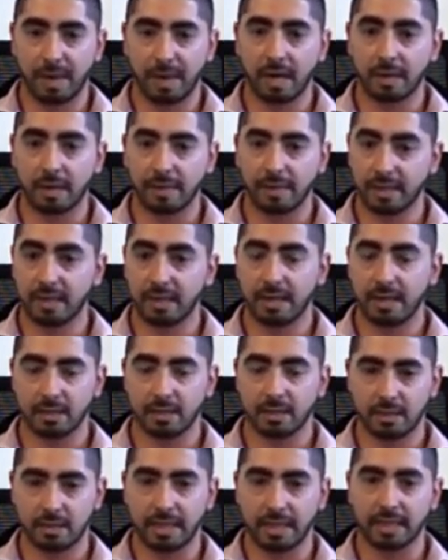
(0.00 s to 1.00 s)
The council
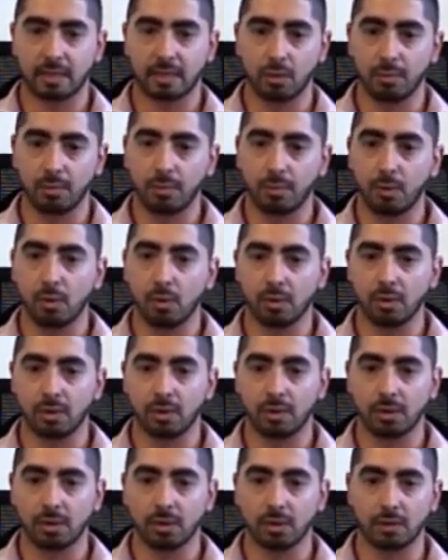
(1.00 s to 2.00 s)
of Parramatta has
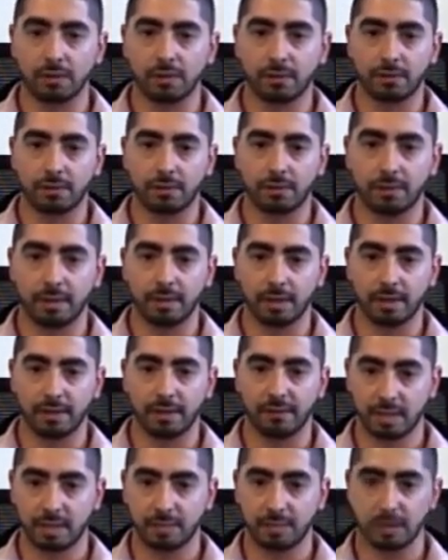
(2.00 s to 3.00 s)
taken on board a lot
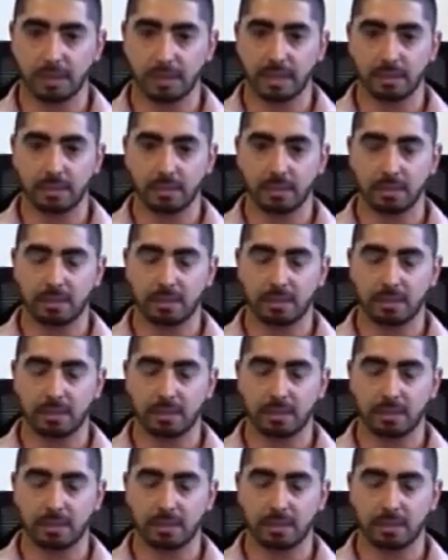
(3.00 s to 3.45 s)
of the